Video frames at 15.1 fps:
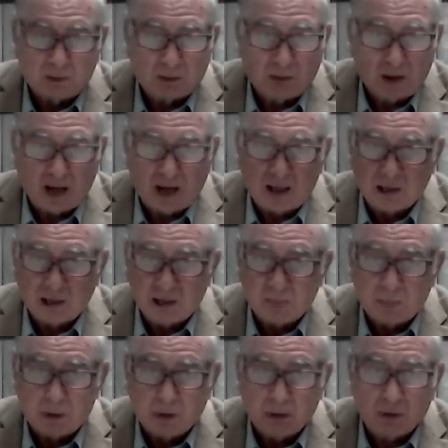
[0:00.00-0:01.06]
began to
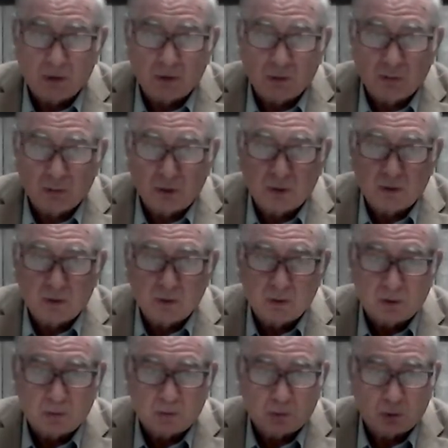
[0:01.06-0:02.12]
get bigger and bigger
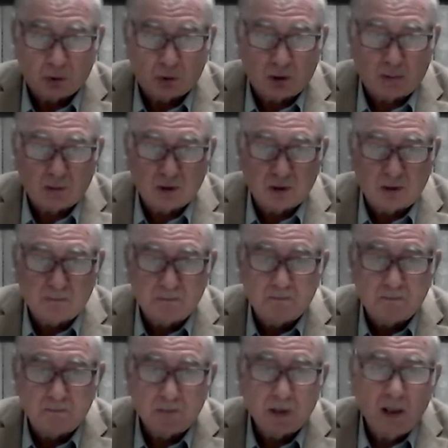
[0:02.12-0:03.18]
and more troublesome.
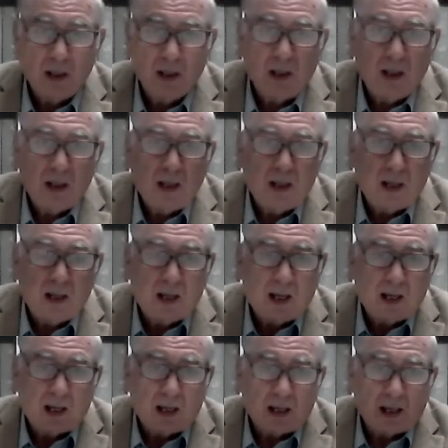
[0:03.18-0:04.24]

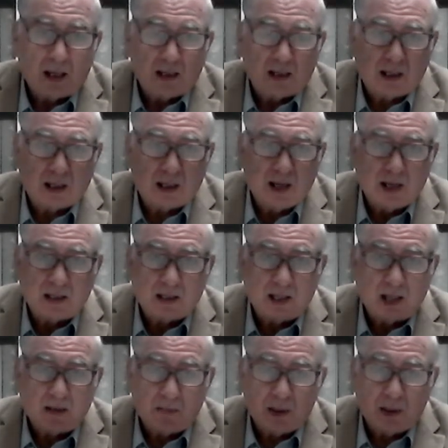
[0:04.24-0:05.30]
And as they got
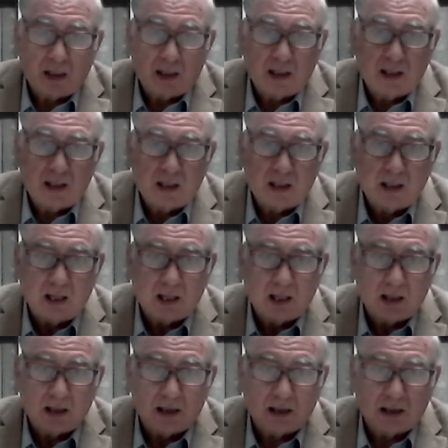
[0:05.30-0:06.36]
that big
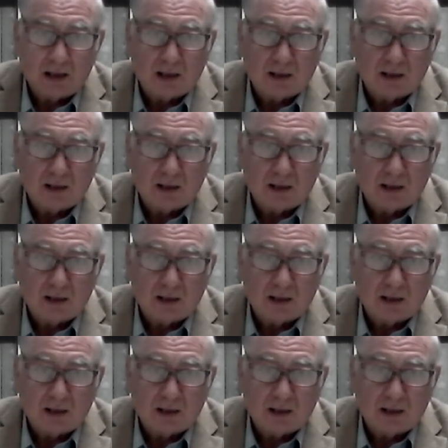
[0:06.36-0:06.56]
and